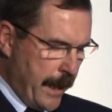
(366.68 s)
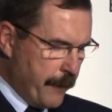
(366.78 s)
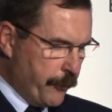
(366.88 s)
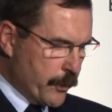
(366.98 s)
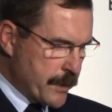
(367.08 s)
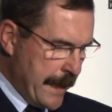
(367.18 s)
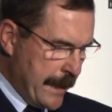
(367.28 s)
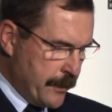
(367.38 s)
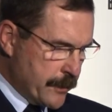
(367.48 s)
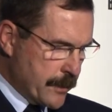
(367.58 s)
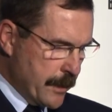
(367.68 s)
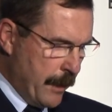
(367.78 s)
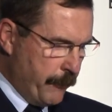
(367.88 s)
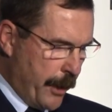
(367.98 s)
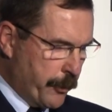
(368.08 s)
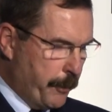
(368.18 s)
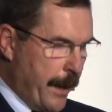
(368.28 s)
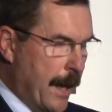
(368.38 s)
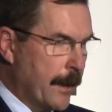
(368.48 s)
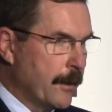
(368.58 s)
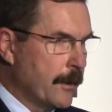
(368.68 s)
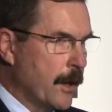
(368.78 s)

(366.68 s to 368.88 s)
Air Force is a vital part